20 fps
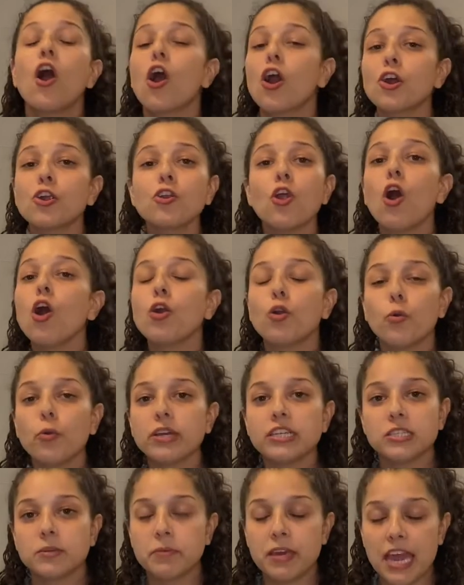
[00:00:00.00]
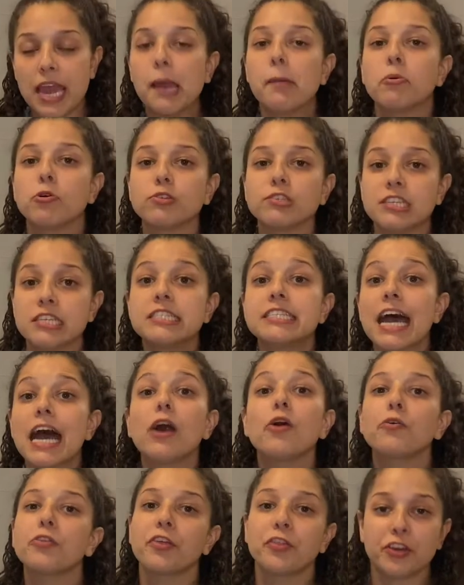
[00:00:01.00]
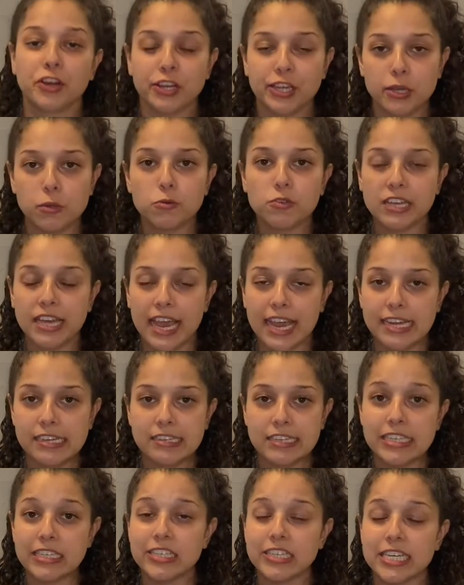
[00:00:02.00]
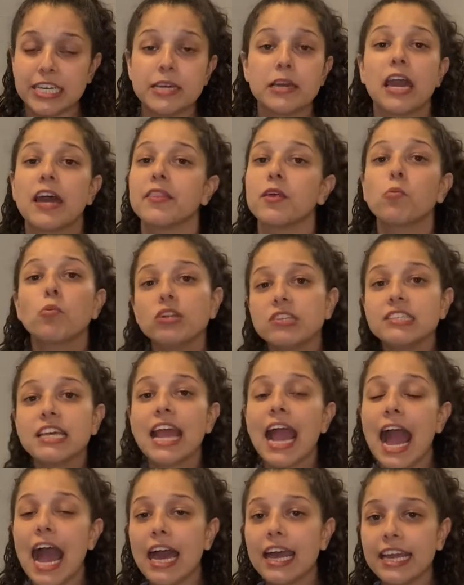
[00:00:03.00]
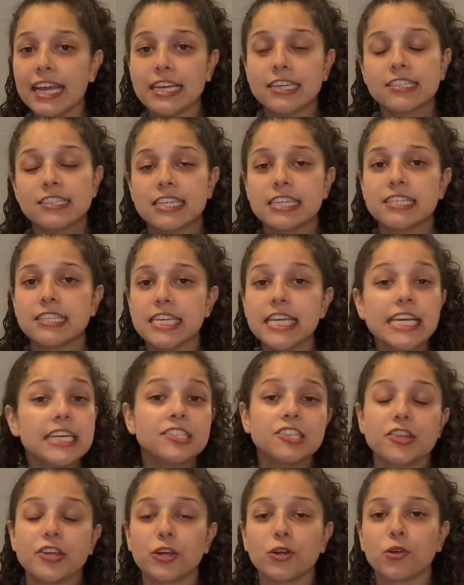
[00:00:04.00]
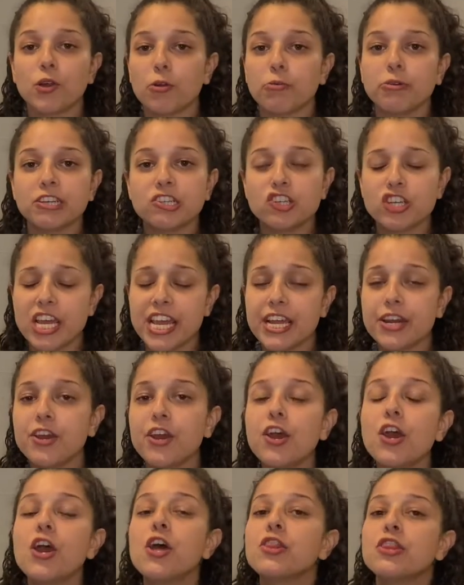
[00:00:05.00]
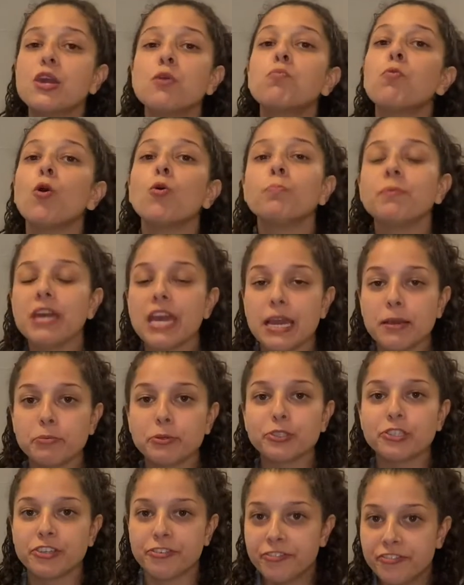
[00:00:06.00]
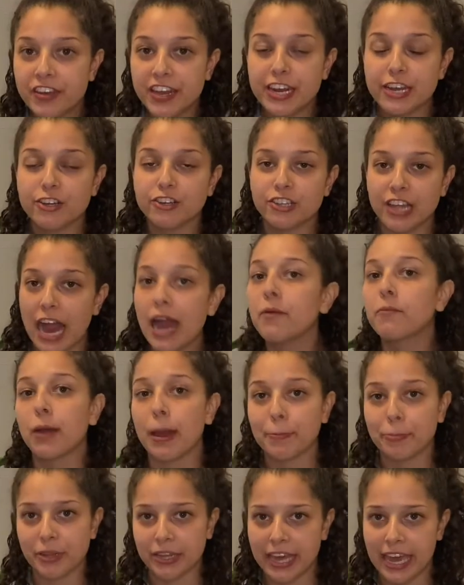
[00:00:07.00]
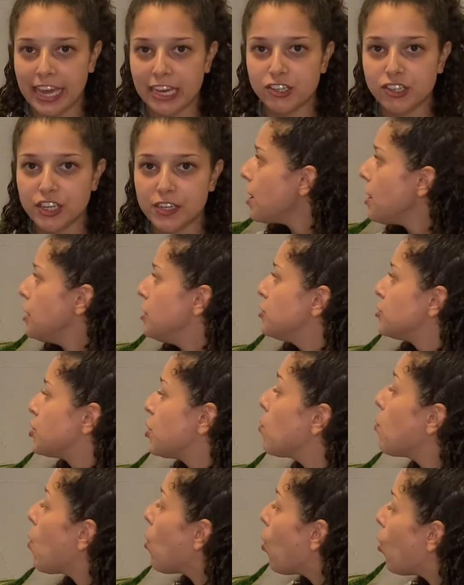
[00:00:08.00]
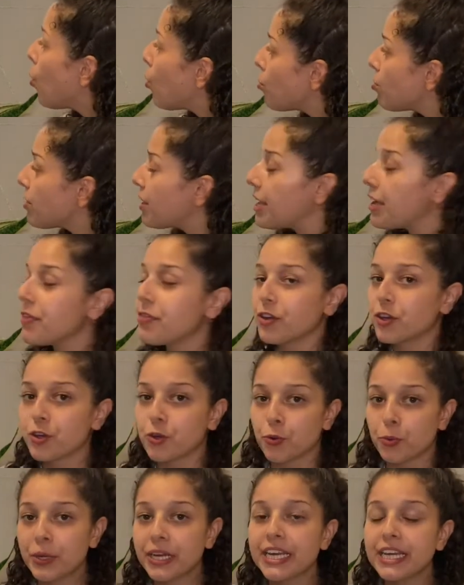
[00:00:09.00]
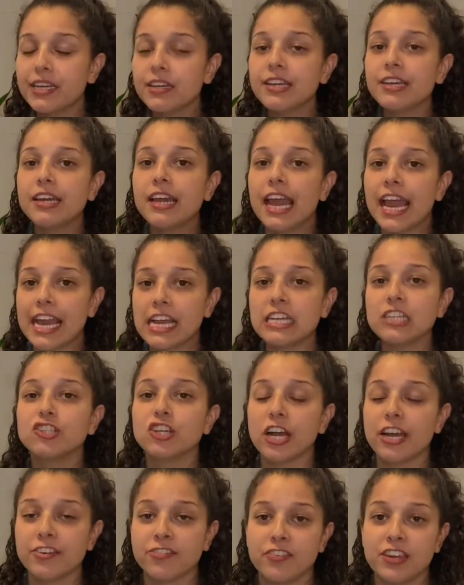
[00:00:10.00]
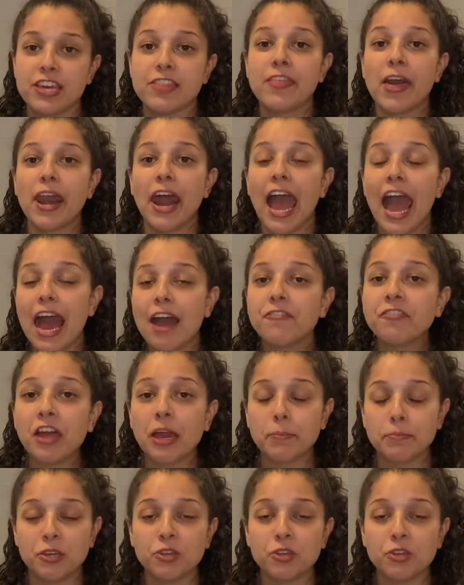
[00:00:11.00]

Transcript: are not going to be able to tell that they're using AZT. And then once they add AZT into their growing chain, they won't be able to finish that replication. So only the green HIV that have that